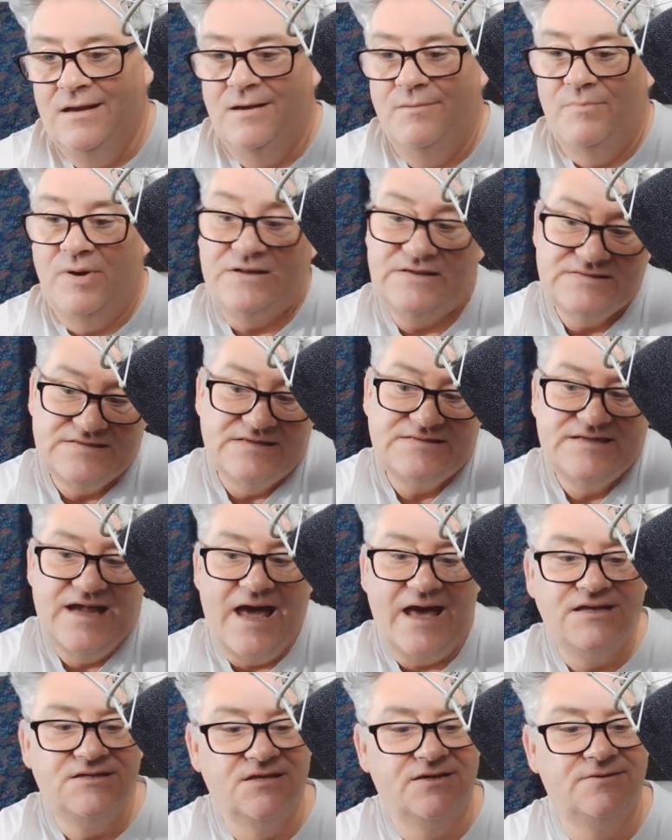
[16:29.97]
But as I
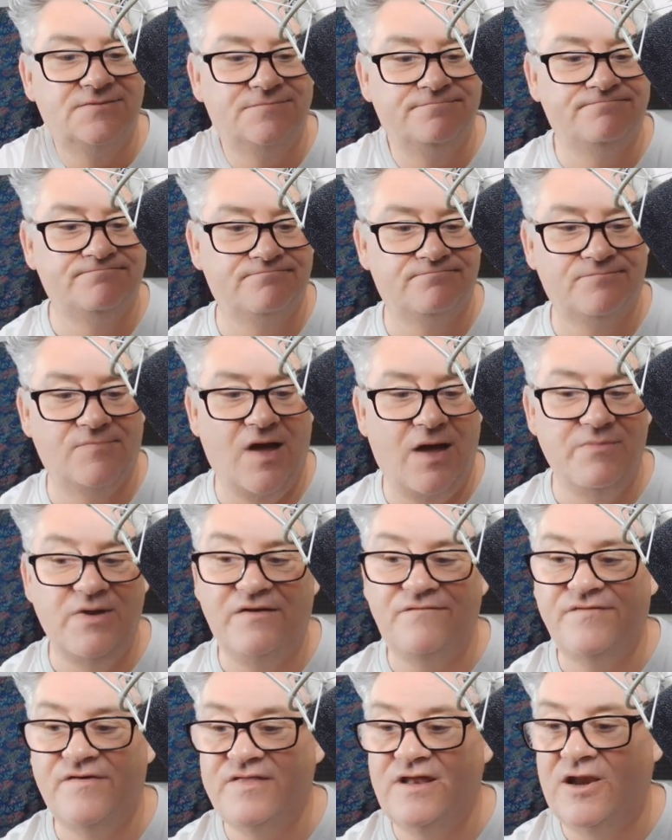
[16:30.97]
said, I'm
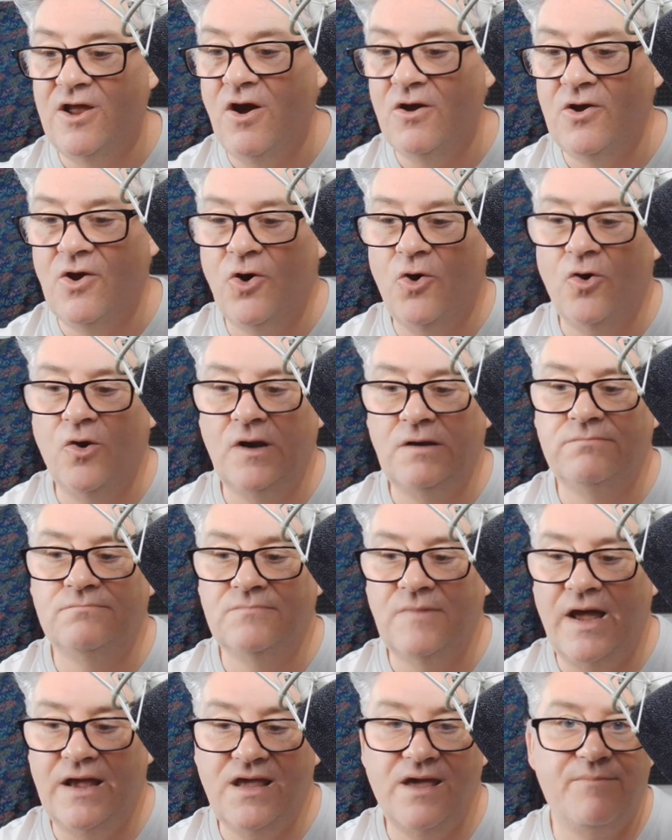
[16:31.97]
in for the long haul.
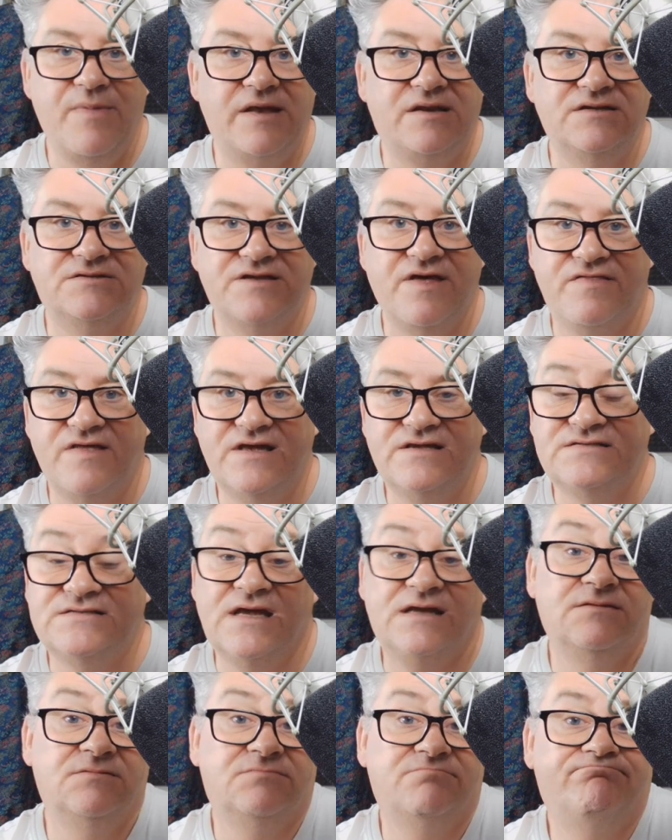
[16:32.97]
I committed to this
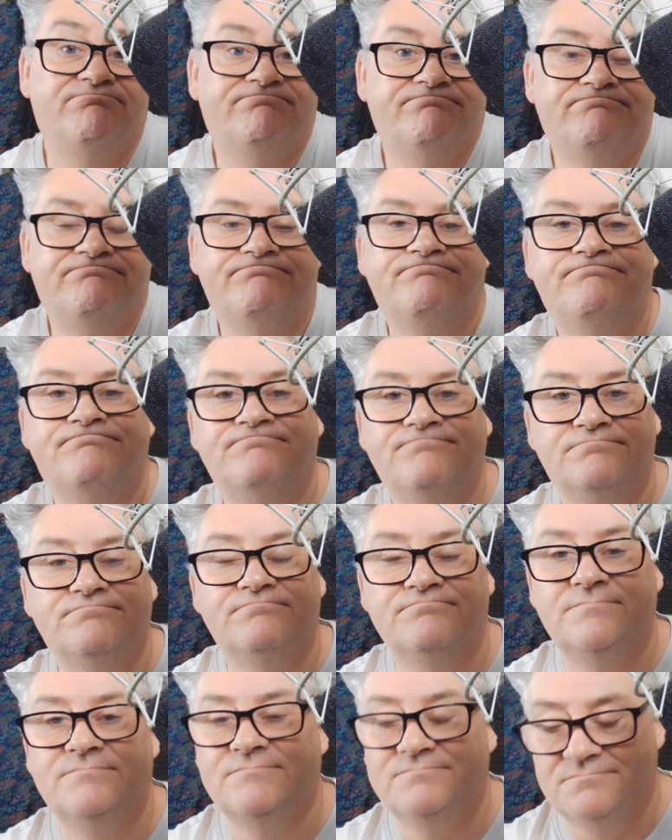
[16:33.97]
and
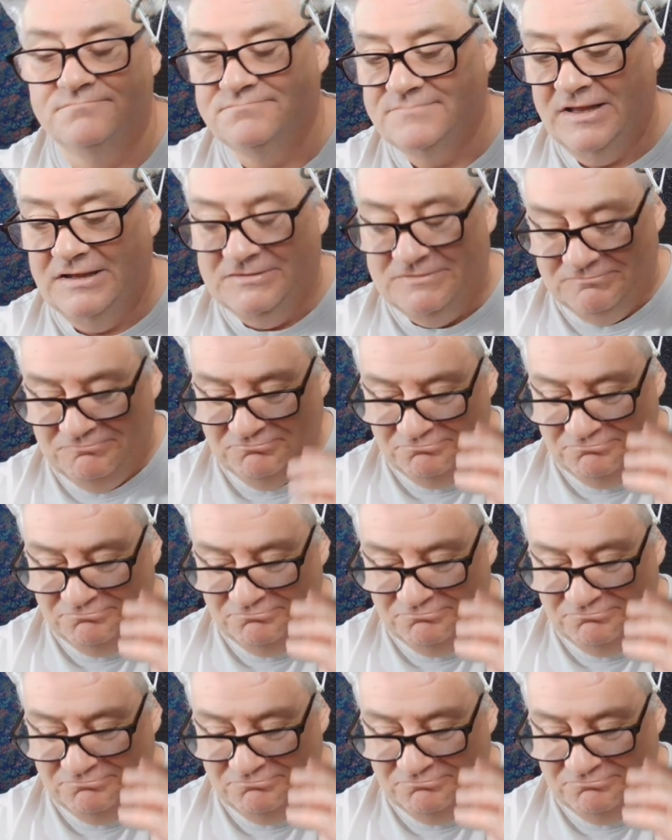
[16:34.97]
and